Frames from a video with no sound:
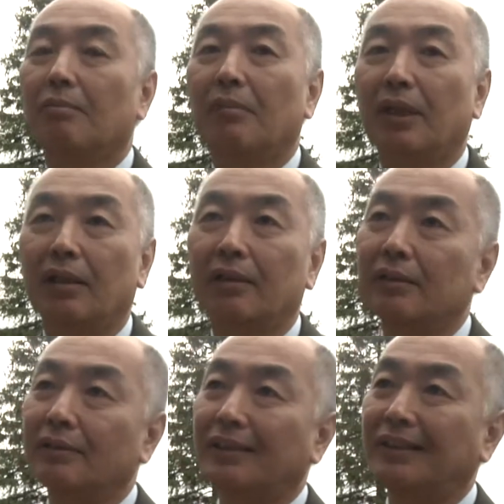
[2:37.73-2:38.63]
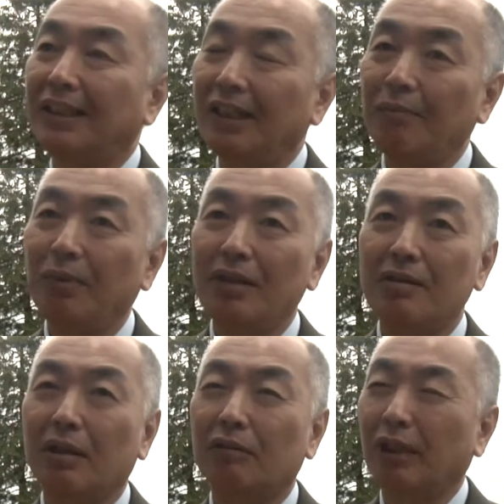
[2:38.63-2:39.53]
But GDP is
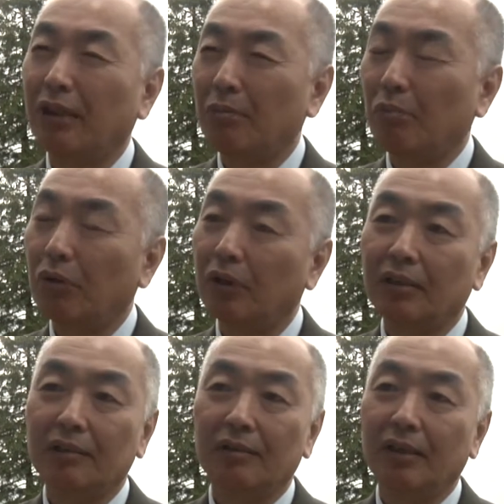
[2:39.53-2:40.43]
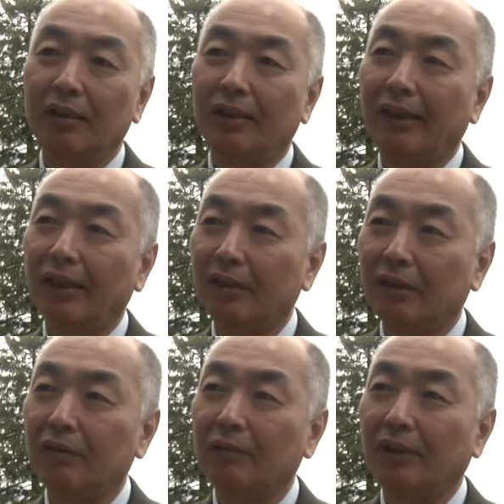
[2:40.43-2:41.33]
a quite important indicator
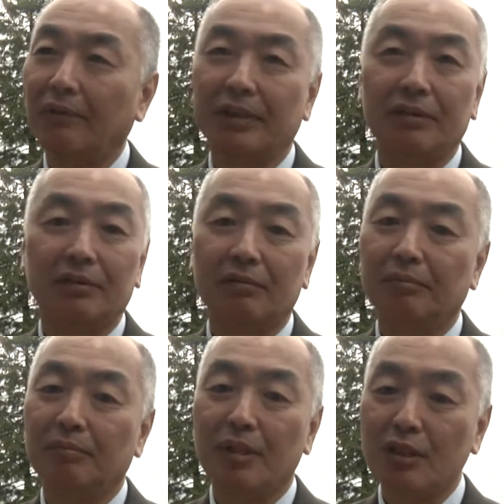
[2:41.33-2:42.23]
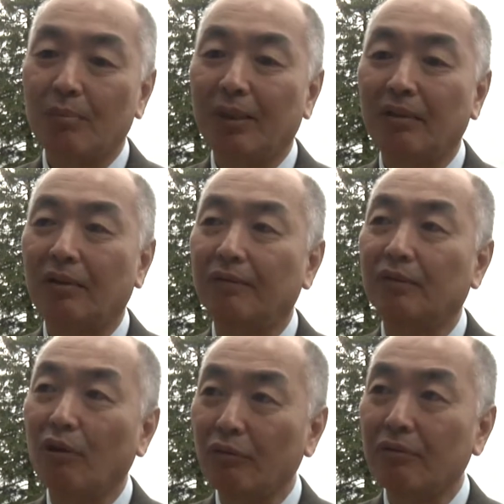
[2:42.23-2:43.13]
of our measurement of
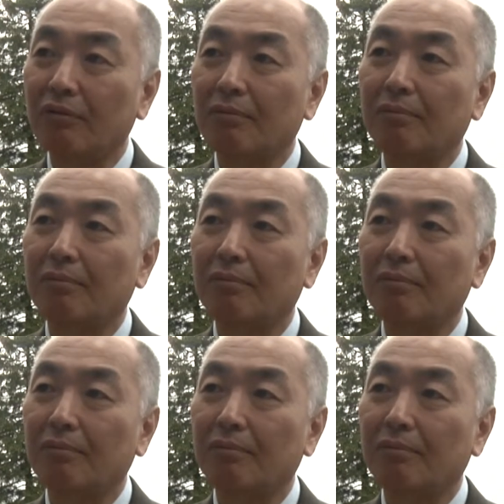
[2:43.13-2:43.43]
growth,